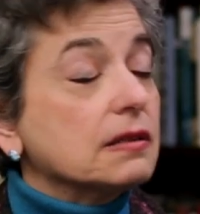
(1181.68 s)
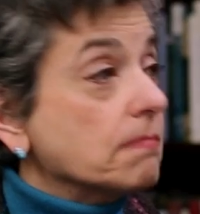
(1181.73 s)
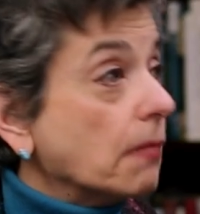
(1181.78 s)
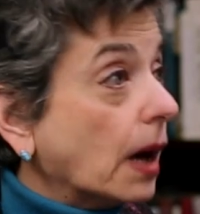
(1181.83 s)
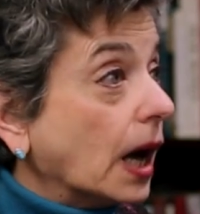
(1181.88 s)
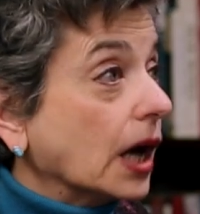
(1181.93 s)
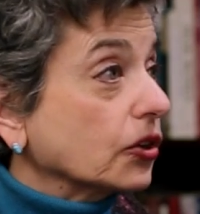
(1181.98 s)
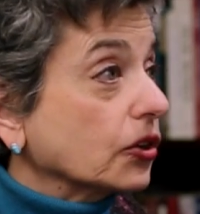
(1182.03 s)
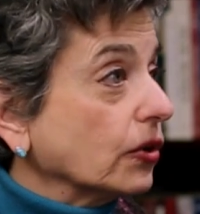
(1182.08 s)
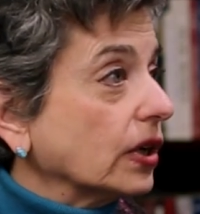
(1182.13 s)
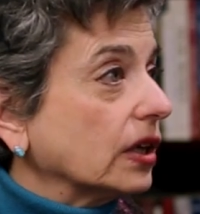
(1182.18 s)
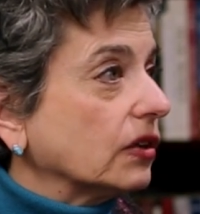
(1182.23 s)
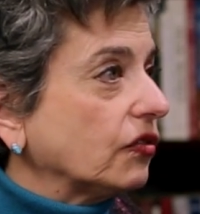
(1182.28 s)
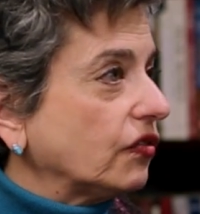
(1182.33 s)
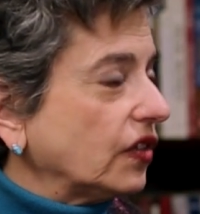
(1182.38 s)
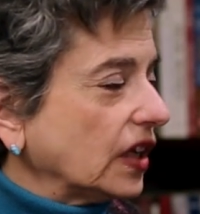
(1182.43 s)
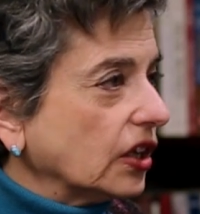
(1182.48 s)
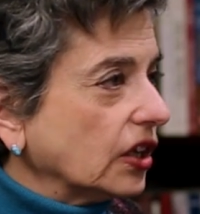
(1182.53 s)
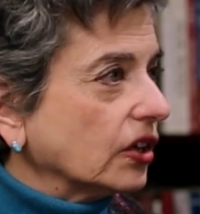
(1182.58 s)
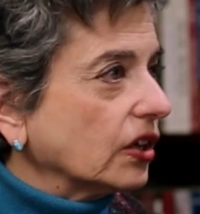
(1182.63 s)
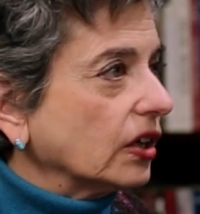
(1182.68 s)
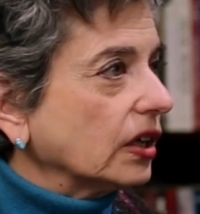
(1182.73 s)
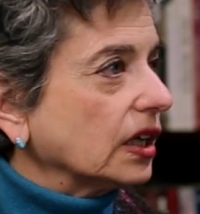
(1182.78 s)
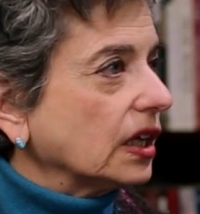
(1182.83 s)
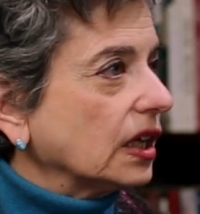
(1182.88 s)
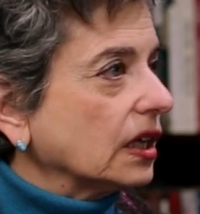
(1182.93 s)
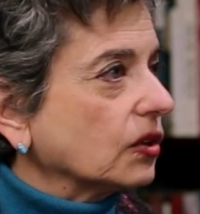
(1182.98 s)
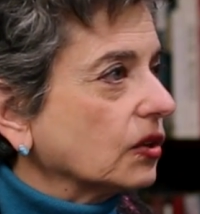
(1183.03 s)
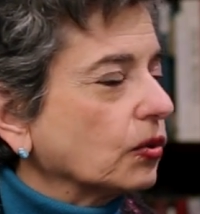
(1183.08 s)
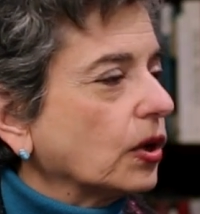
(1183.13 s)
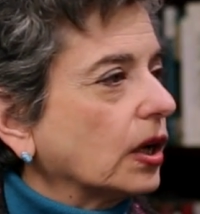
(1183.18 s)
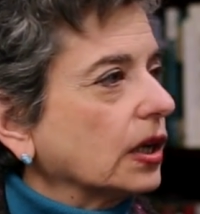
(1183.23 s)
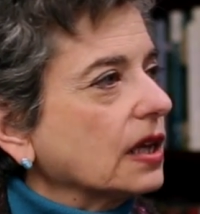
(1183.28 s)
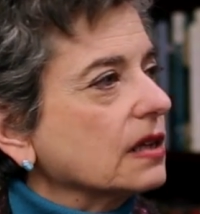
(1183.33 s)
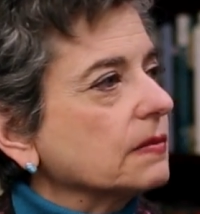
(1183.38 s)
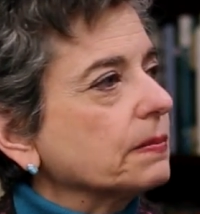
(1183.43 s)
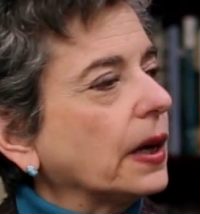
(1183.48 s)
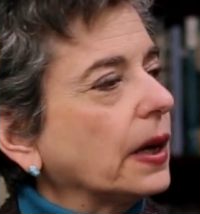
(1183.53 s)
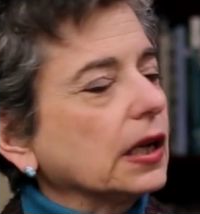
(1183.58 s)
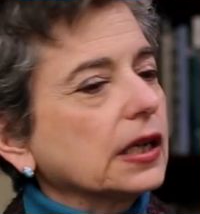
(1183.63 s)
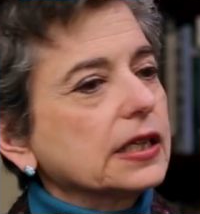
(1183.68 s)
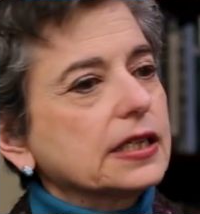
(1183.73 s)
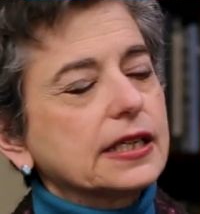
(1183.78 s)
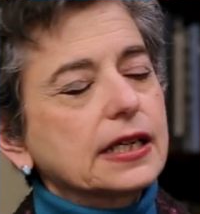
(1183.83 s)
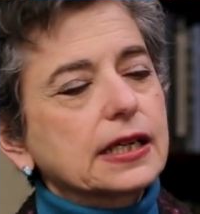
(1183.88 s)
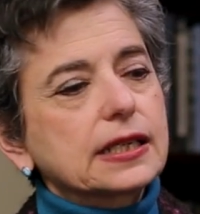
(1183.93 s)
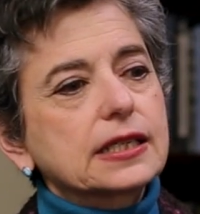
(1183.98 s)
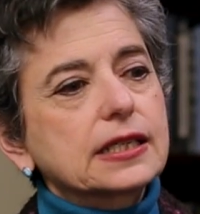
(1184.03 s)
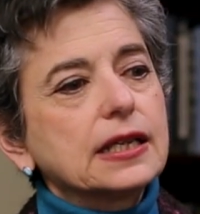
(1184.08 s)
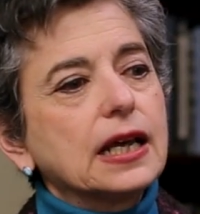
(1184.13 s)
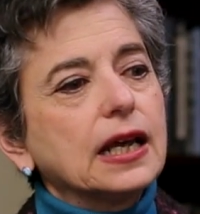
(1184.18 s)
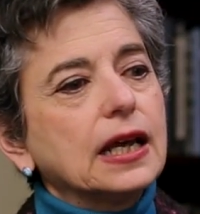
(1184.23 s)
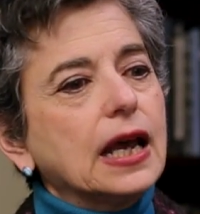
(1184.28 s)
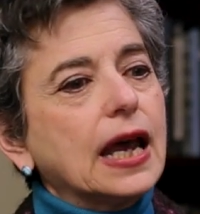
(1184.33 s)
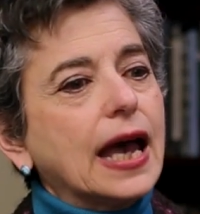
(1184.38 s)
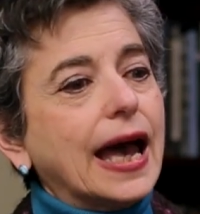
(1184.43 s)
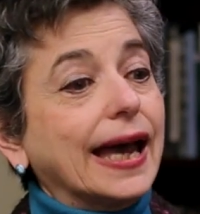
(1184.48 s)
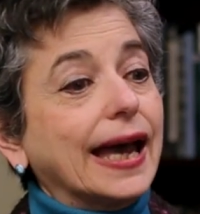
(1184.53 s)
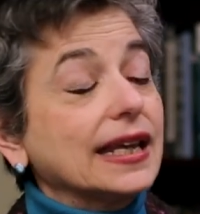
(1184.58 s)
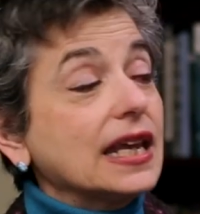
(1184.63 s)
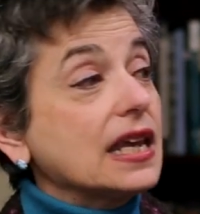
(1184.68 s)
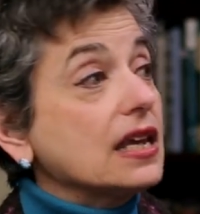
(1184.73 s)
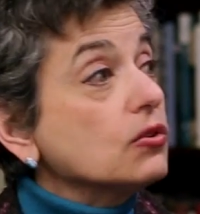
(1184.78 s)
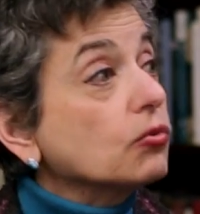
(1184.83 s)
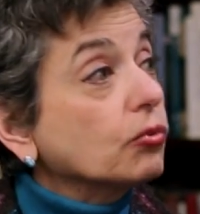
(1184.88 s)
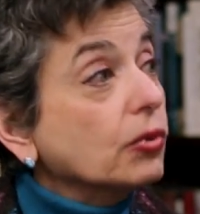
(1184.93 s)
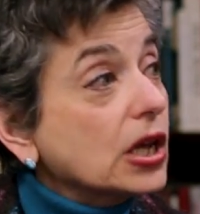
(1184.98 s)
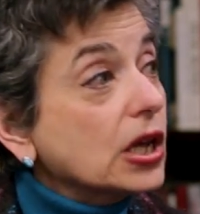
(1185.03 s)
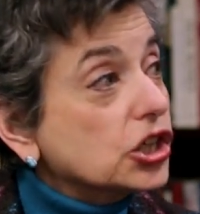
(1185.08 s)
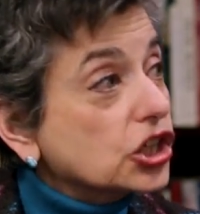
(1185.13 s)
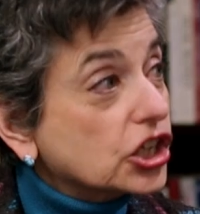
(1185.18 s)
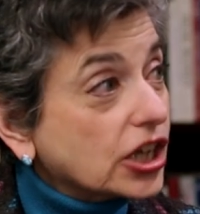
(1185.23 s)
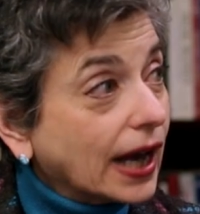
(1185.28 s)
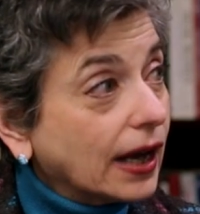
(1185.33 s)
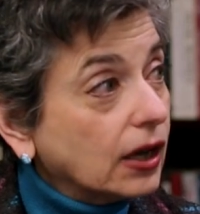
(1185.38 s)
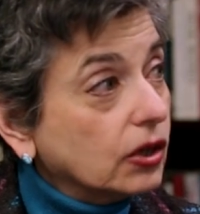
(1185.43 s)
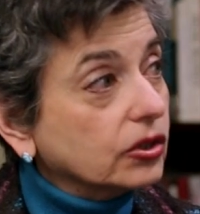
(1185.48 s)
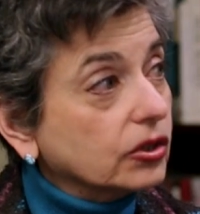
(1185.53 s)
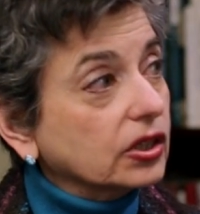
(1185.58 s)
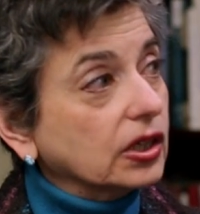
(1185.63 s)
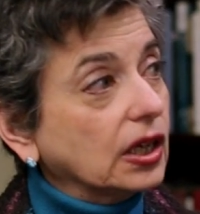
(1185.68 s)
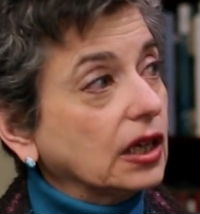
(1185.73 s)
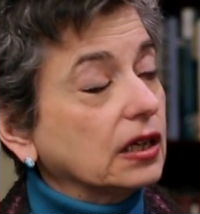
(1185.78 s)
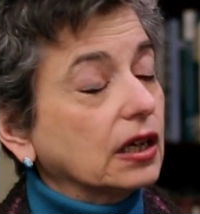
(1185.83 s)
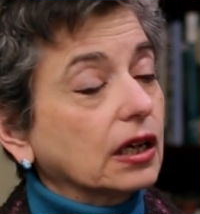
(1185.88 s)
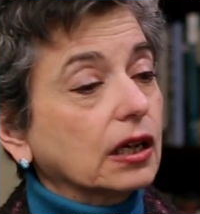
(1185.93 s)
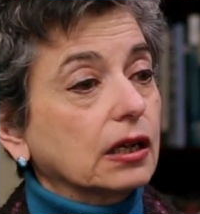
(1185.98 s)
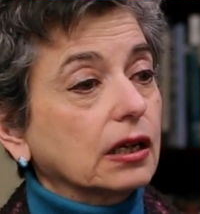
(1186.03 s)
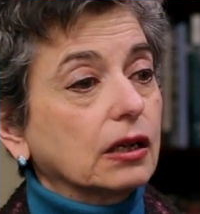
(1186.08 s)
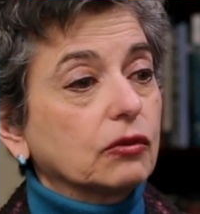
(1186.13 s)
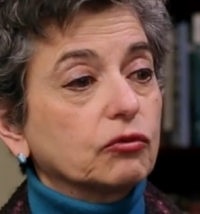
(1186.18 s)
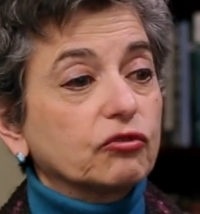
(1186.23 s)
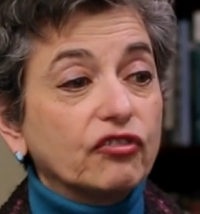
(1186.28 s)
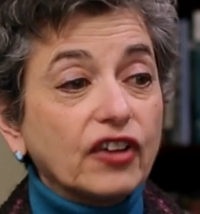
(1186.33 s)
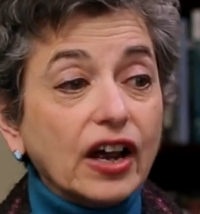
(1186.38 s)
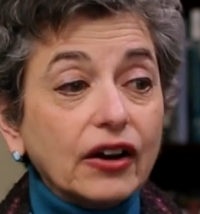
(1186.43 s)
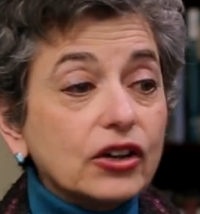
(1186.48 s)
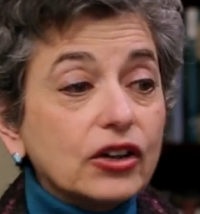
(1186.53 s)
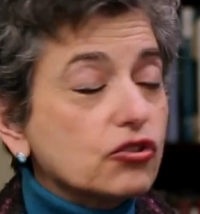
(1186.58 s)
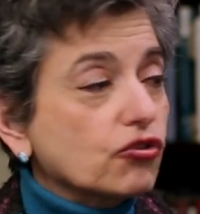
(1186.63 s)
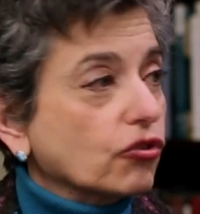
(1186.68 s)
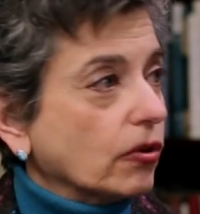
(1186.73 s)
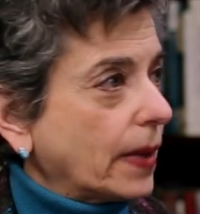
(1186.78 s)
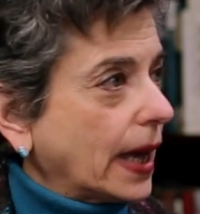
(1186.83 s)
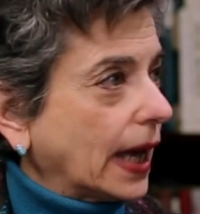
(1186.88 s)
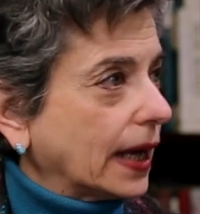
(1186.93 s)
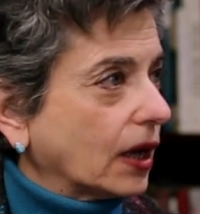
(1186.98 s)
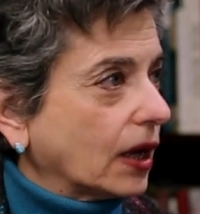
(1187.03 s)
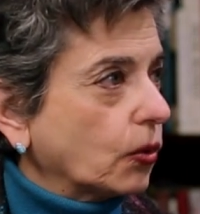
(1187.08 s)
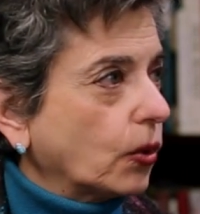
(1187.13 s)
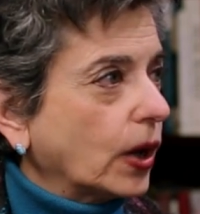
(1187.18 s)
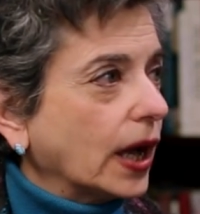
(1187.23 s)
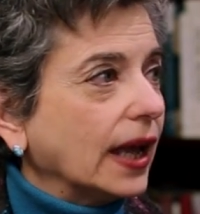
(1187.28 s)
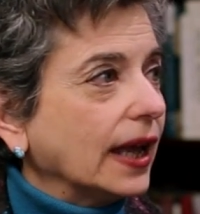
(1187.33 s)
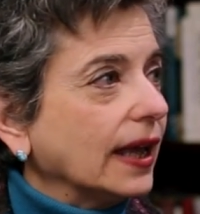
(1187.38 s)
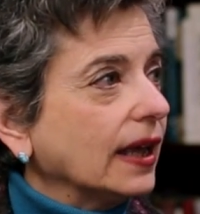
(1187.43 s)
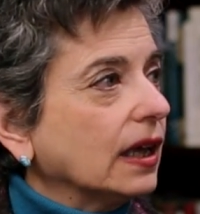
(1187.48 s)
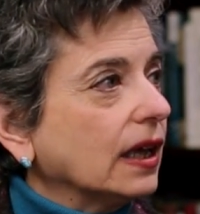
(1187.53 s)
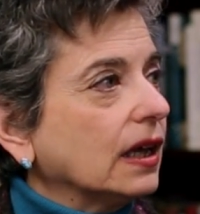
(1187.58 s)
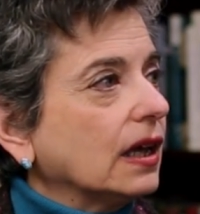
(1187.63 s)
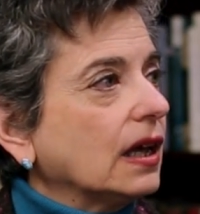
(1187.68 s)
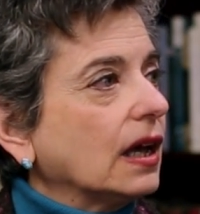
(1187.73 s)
moderate figure in Iranian politics, and he reached out in a very dramatic way.